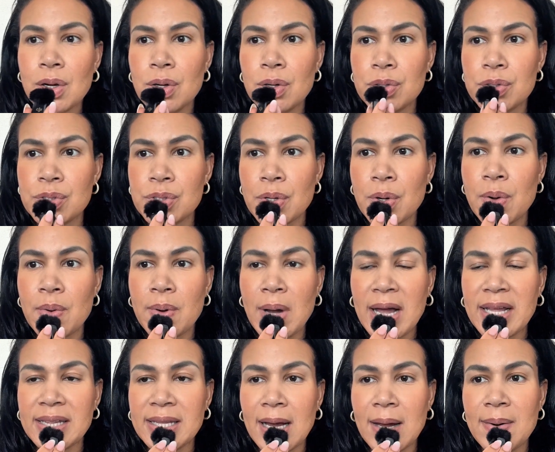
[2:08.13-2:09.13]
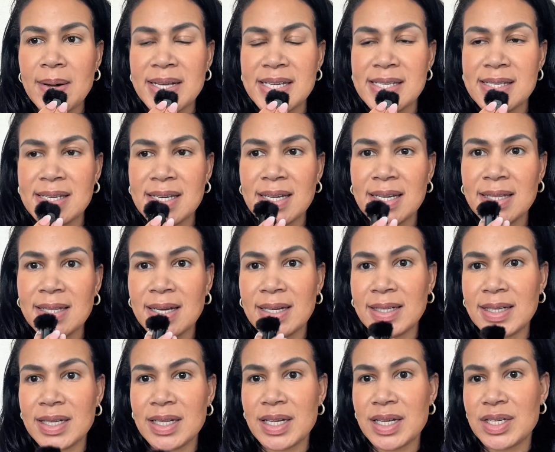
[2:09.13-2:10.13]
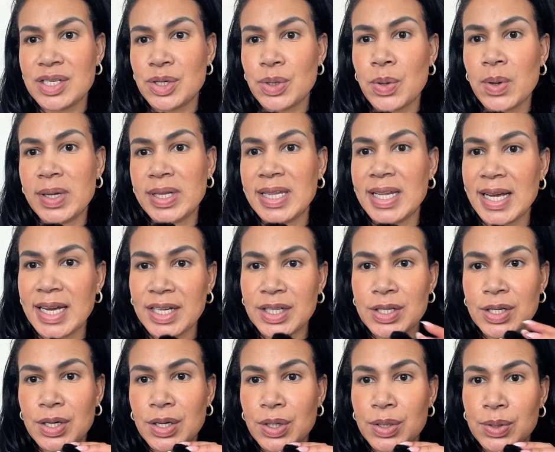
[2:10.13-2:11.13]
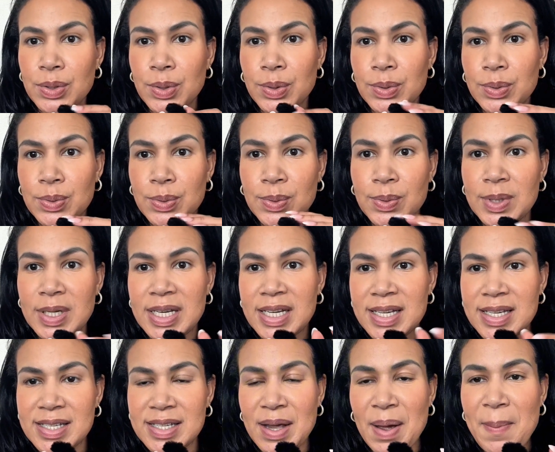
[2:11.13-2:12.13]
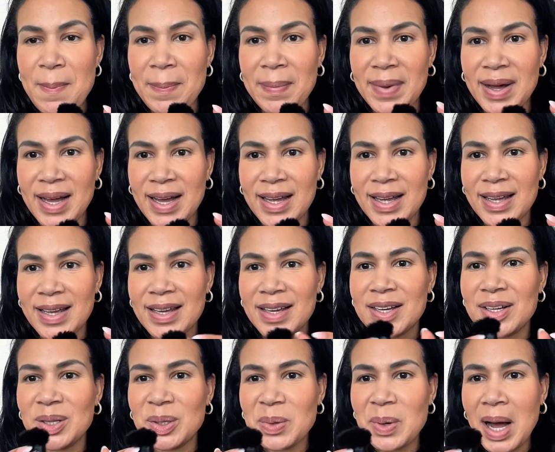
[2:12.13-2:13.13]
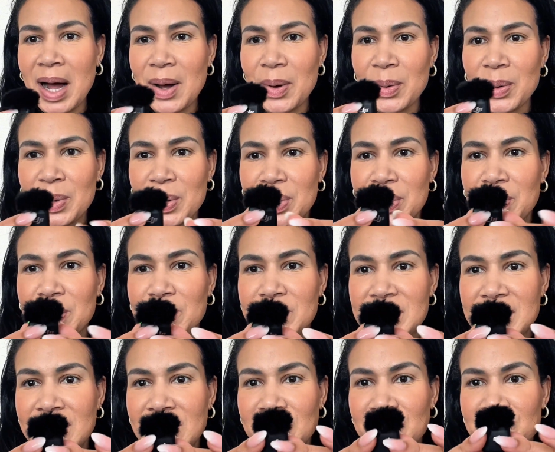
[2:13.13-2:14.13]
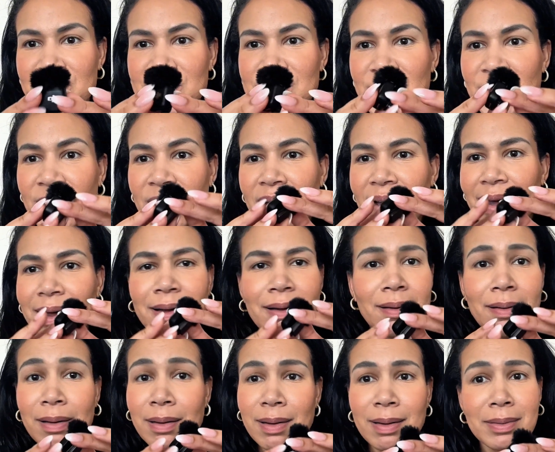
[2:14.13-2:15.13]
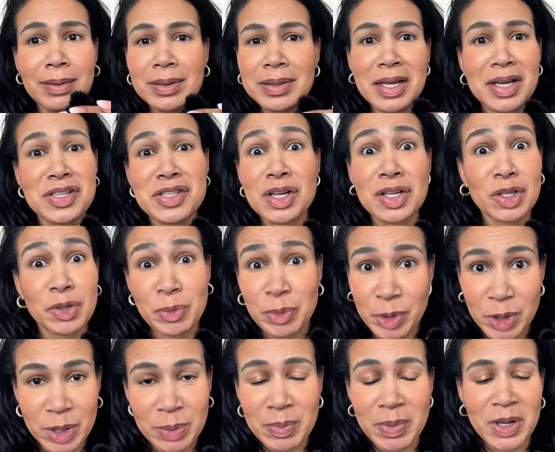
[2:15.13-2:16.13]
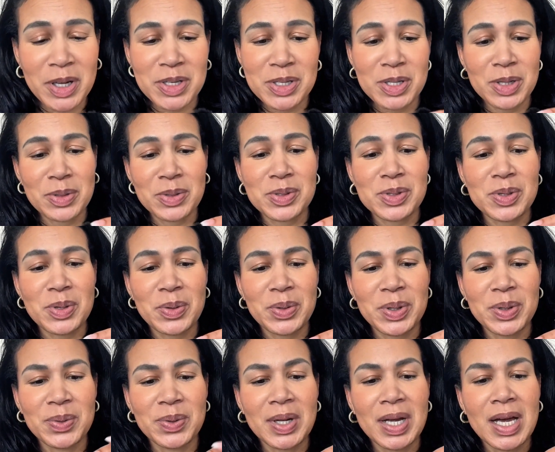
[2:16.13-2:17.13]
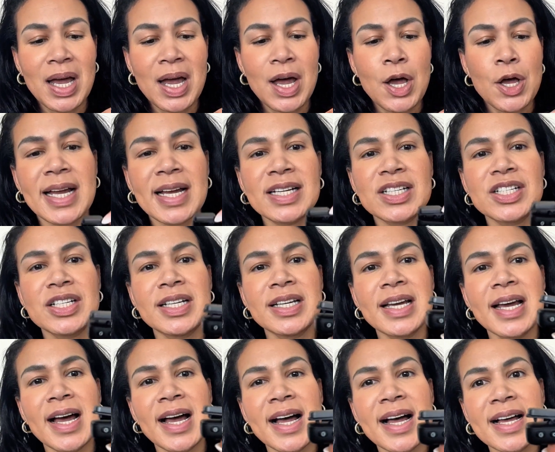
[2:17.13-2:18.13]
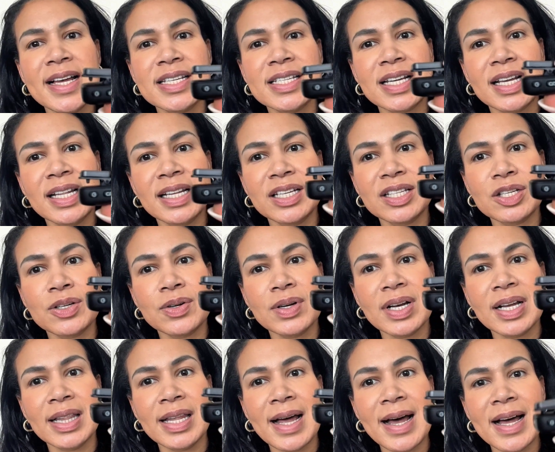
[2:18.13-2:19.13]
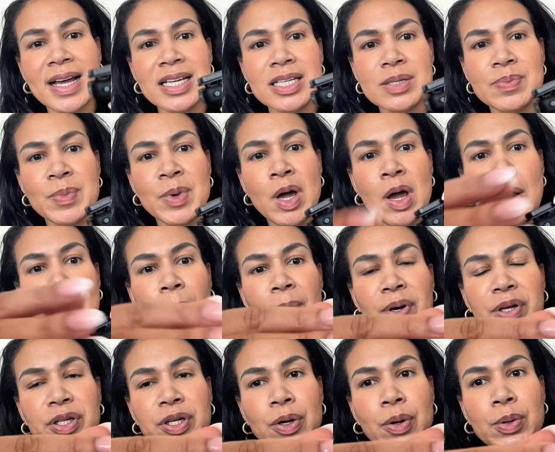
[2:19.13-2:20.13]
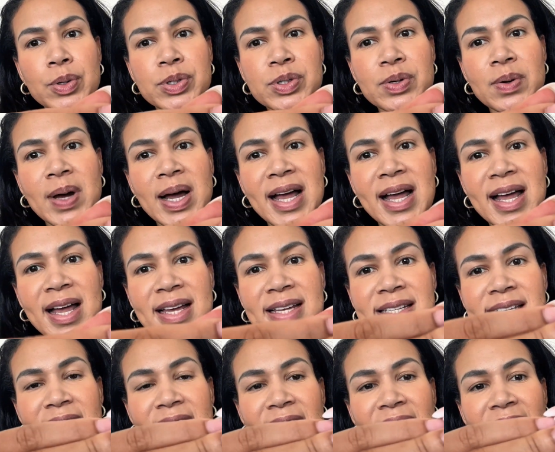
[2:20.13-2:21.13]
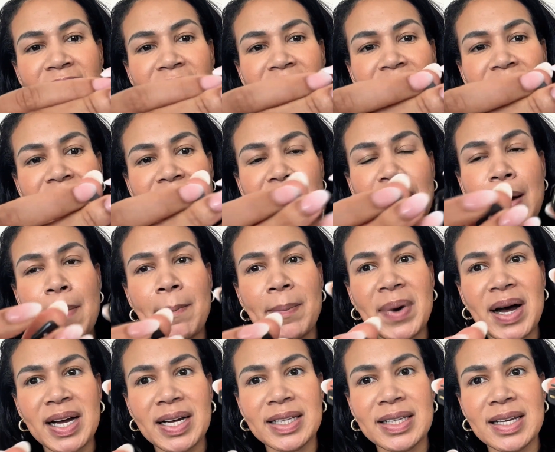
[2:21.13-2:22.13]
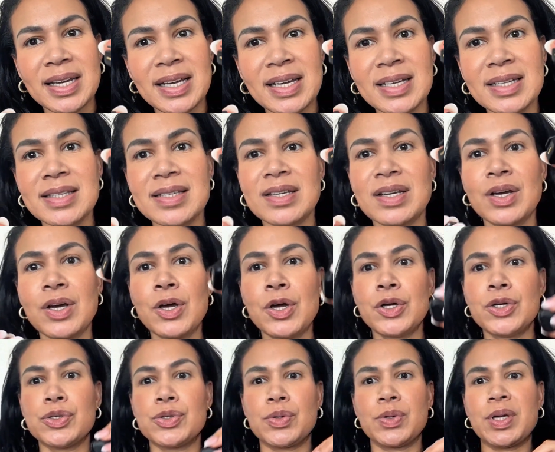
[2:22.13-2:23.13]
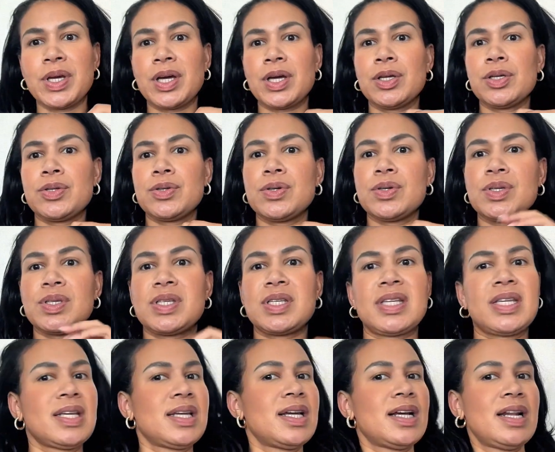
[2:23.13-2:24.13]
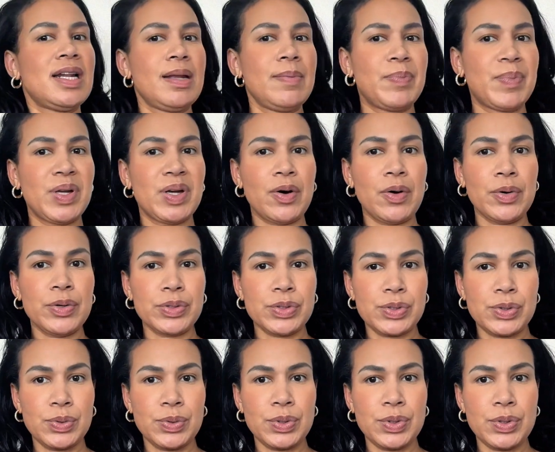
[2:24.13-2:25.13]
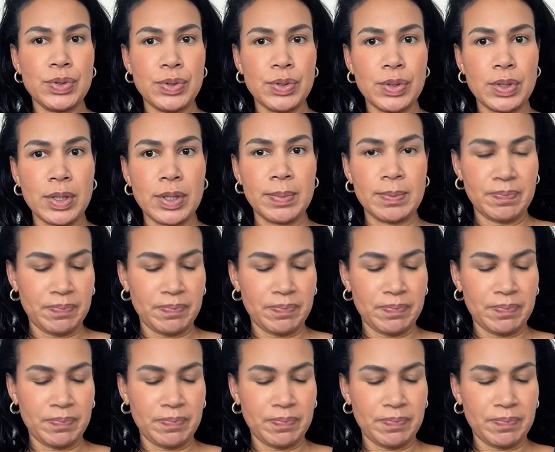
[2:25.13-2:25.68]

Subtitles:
So and now I see that it is connected to this mic. Look how cute it looks. That's not the point, but it looks so cute. Actually has a little clasp, but it also has a magnet, so you can just clip it onto your